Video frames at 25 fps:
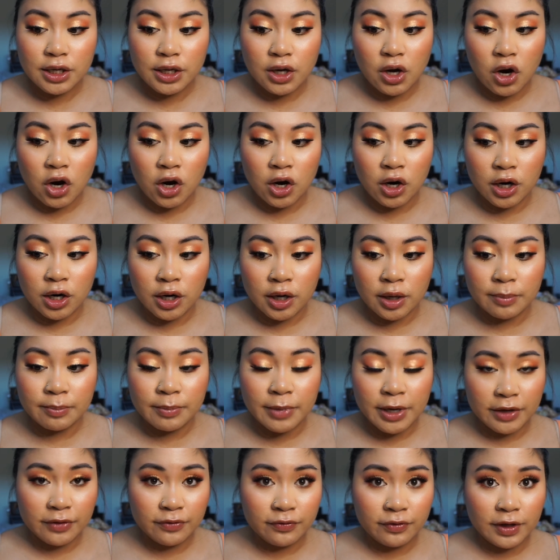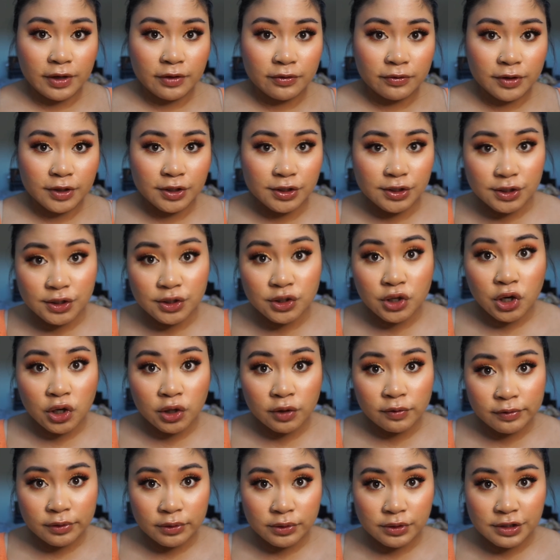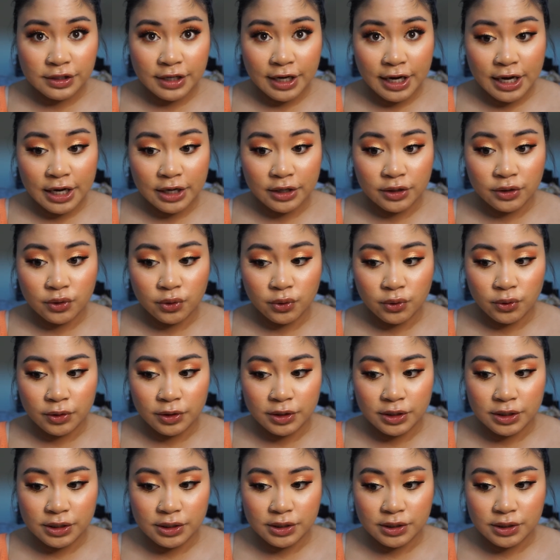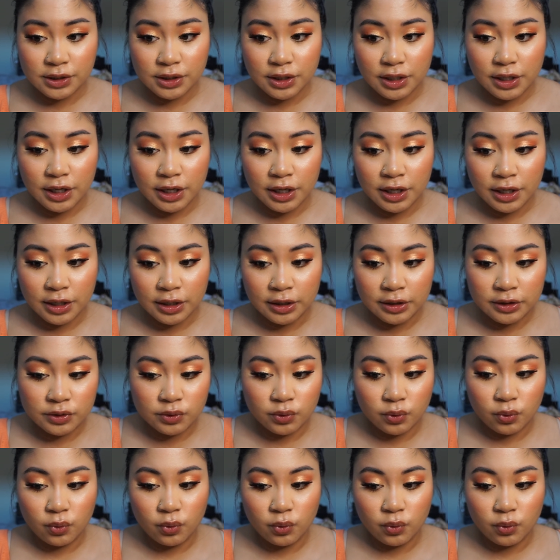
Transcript: are my favorites in all of those categories and